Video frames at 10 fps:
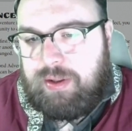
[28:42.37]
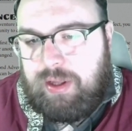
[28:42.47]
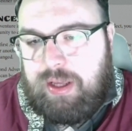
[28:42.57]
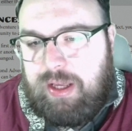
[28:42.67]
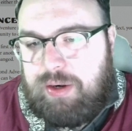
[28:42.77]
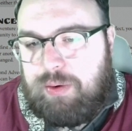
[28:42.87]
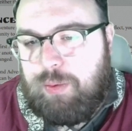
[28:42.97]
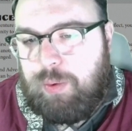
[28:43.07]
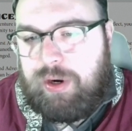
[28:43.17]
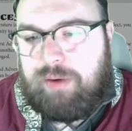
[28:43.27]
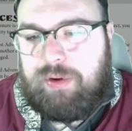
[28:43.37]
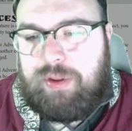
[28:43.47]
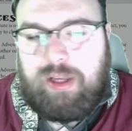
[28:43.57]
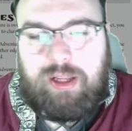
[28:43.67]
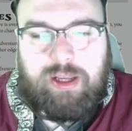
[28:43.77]
They eat whatever
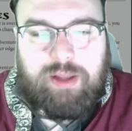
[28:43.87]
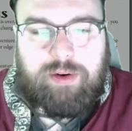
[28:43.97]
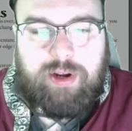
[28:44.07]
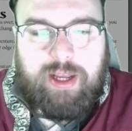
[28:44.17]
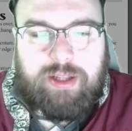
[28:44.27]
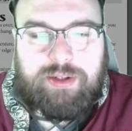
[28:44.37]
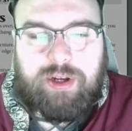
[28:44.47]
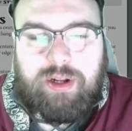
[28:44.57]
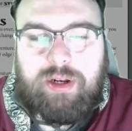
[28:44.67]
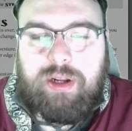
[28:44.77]
they can get their hands on,